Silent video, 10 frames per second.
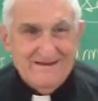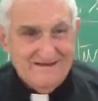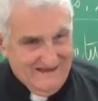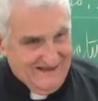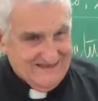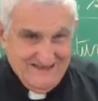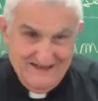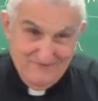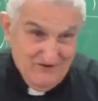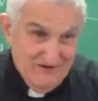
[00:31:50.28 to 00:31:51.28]
Yes, a
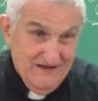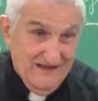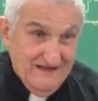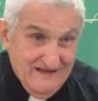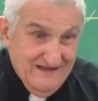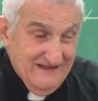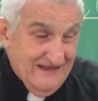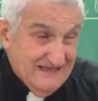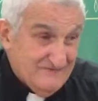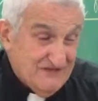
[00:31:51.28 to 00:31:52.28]
grammar.
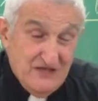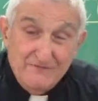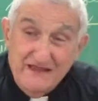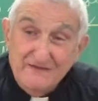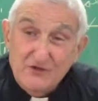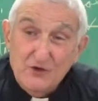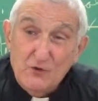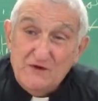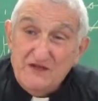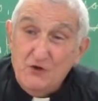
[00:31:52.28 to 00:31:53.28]
Yes, sometimes you
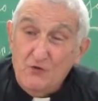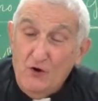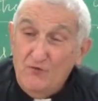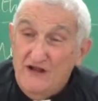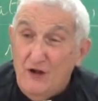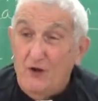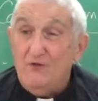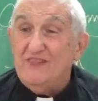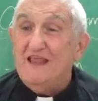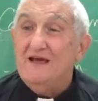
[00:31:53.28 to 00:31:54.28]
know, we learn
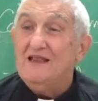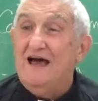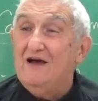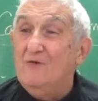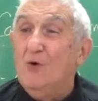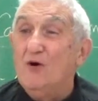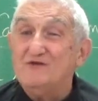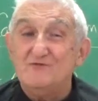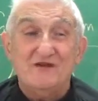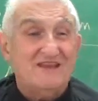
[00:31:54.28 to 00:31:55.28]

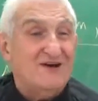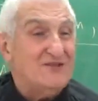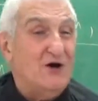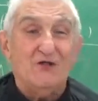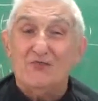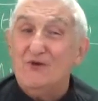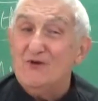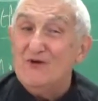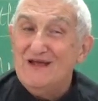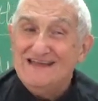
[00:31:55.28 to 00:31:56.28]
words without
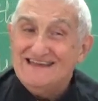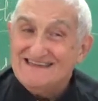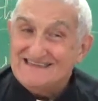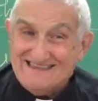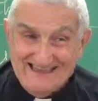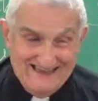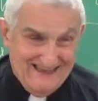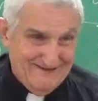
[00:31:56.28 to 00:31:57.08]
understanding.